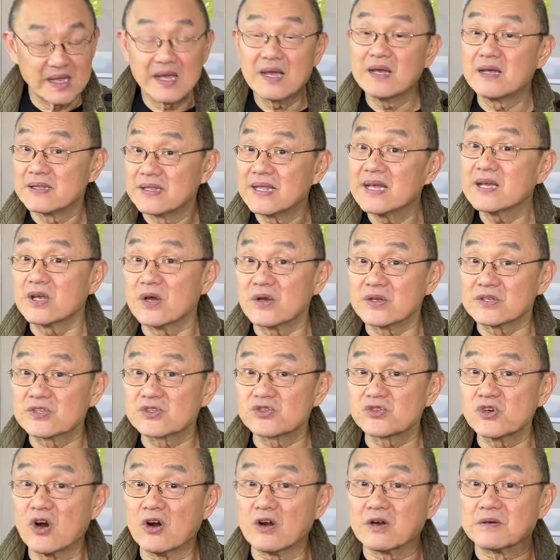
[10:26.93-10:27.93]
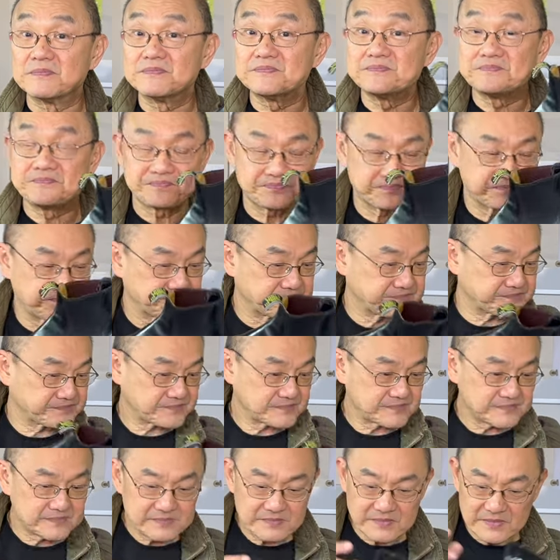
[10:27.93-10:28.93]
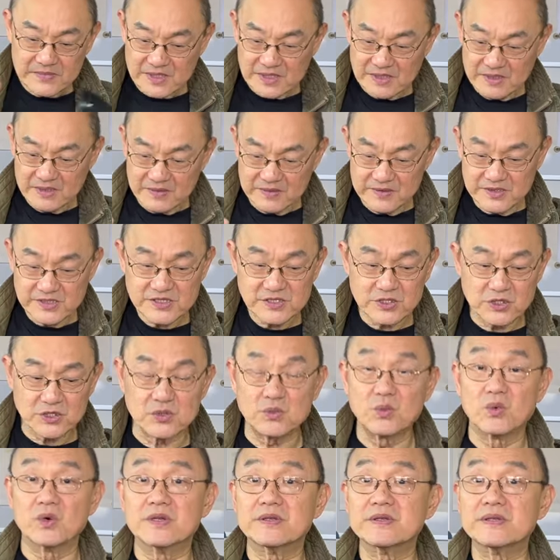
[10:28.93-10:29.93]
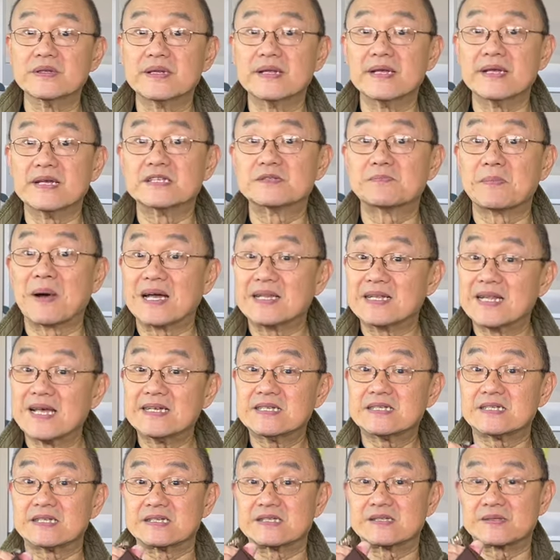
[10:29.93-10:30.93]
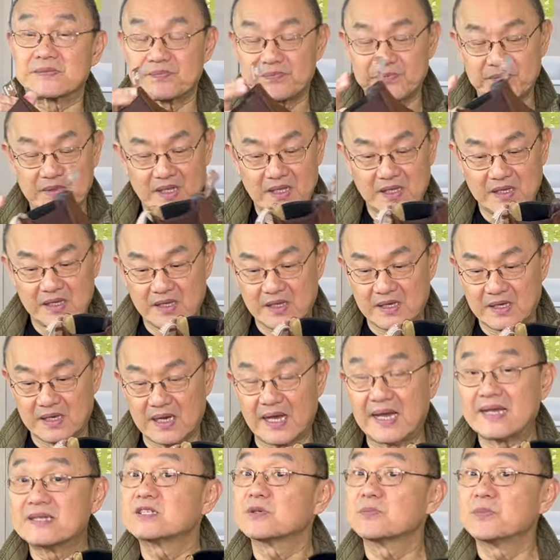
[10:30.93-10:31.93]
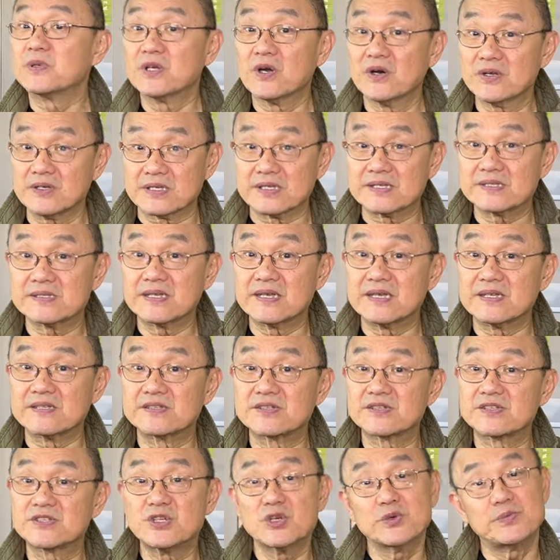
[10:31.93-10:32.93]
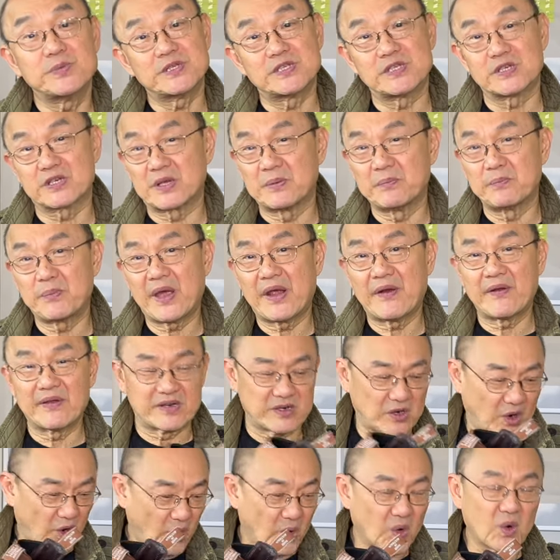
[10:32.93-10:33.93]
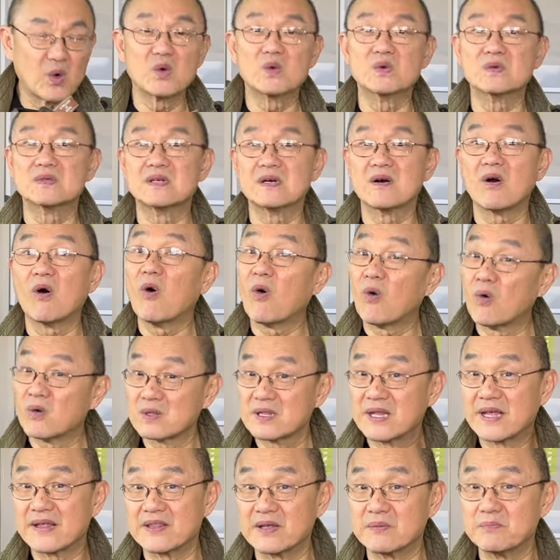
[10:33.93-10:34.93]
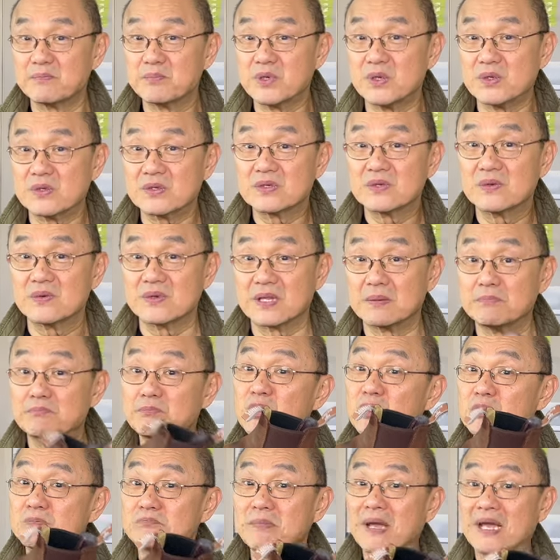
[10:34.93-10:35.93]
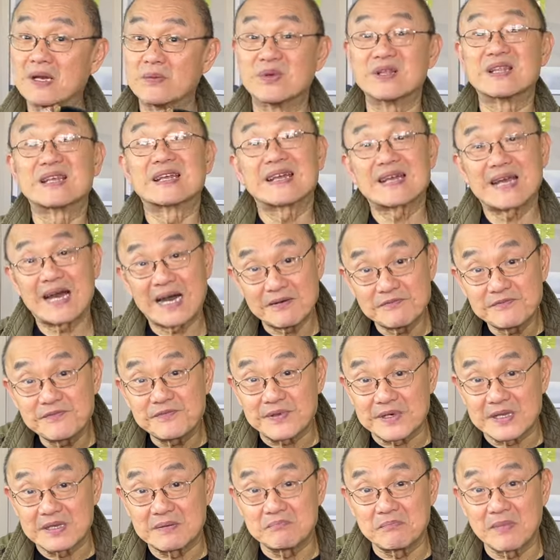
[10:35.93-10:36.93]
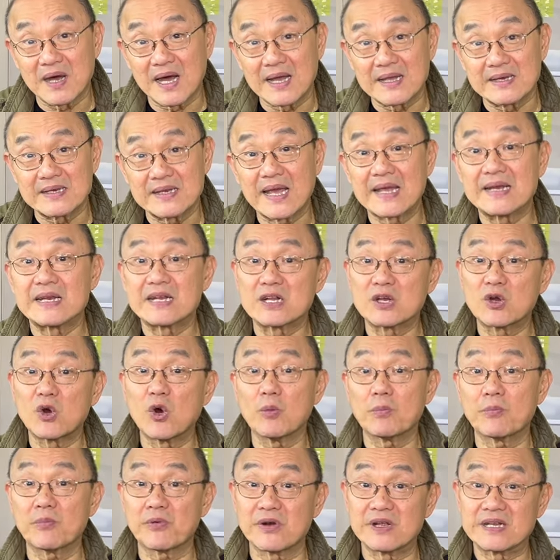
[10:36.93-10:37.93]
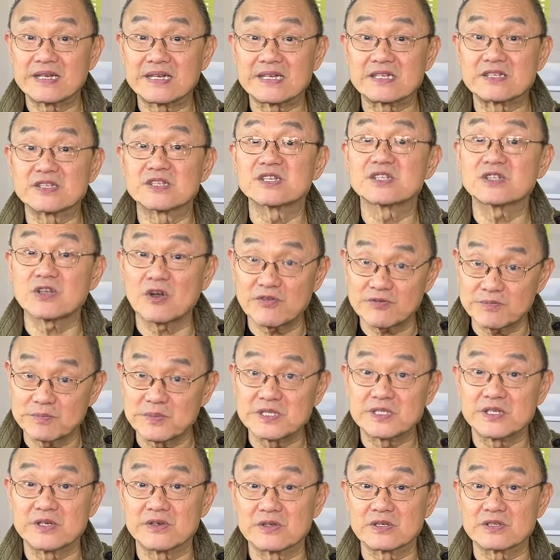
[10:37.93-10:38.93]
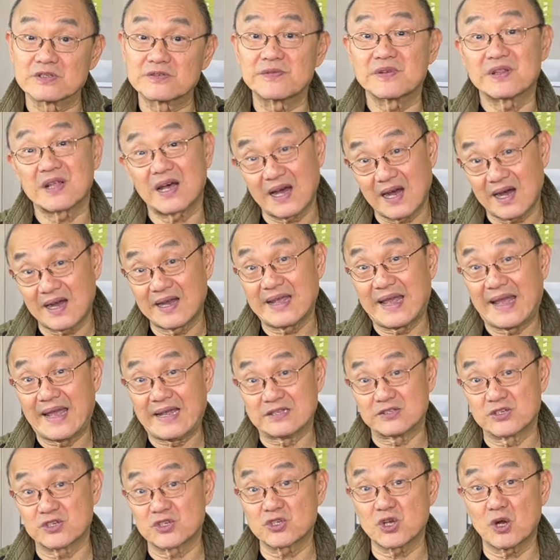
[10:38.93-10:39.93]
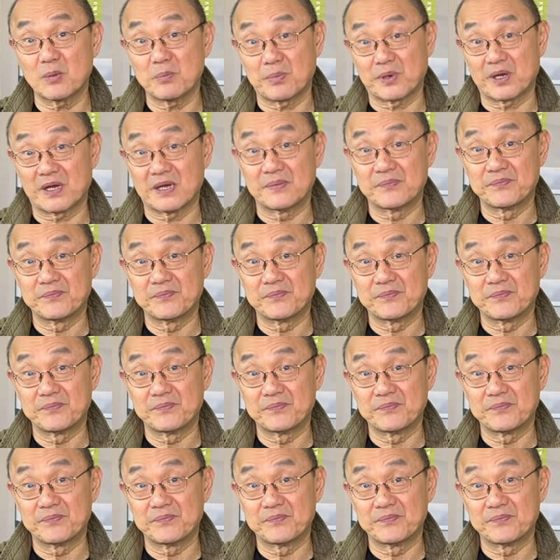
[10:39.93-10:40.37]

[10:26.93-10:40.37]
they're going strong. This Goodwood is my latest. Uh, and to be honest, it's stupid to compare an old all-leather boot with a boot made with comfort in mind and incorporating soft materials for the high-end shopper.